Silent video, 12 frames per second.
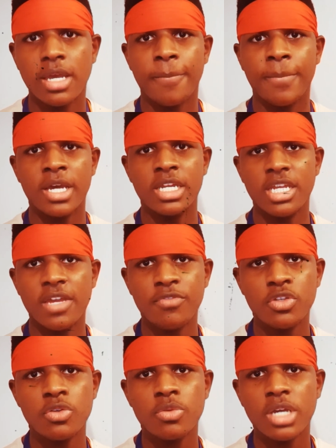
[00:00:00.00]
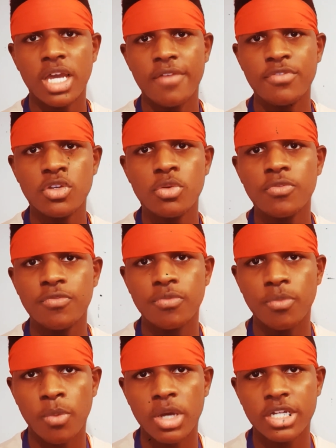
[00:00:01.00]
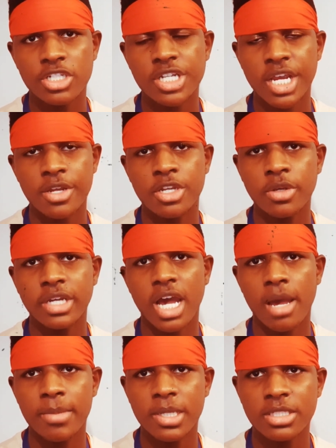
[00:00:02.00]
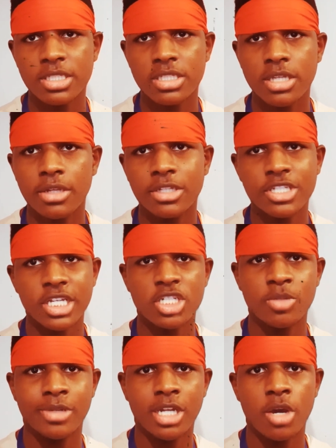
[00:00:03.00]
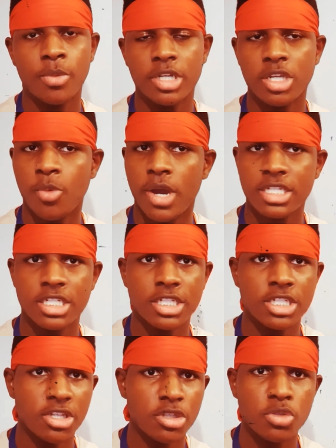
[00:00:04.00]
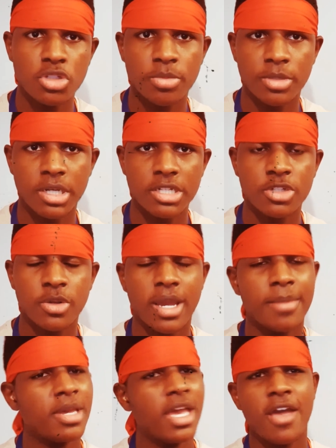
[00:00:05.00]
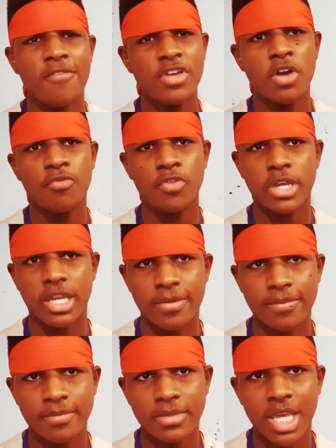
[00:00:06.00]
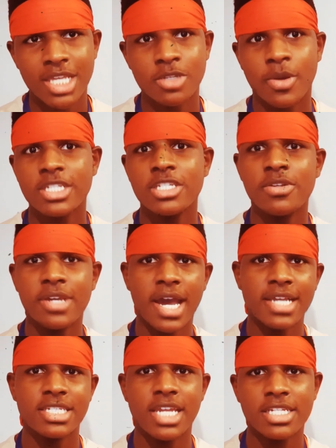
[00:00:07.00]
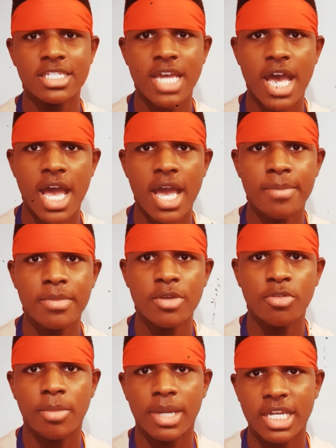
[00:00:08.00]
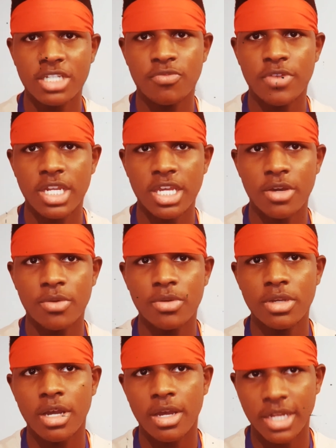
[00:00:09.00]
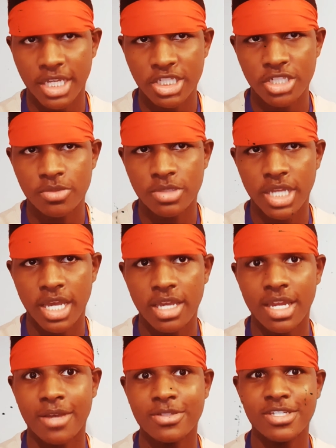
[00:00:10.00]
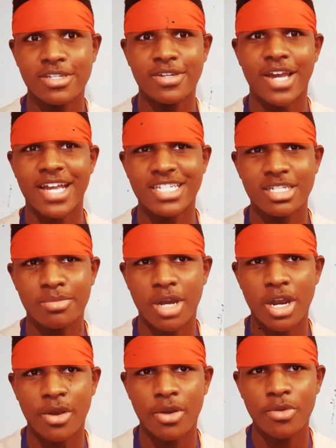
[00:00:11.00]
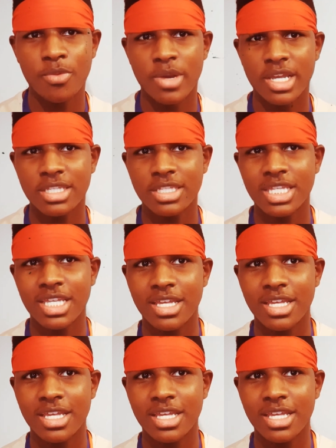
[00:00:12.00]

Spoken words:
But if you want to share your comments on the section below, whether you're watching this on YouTube or Instagram, feel free. So I'll see you guys next time for my next video on next Tuesday, and I'll see you guys tomorrow with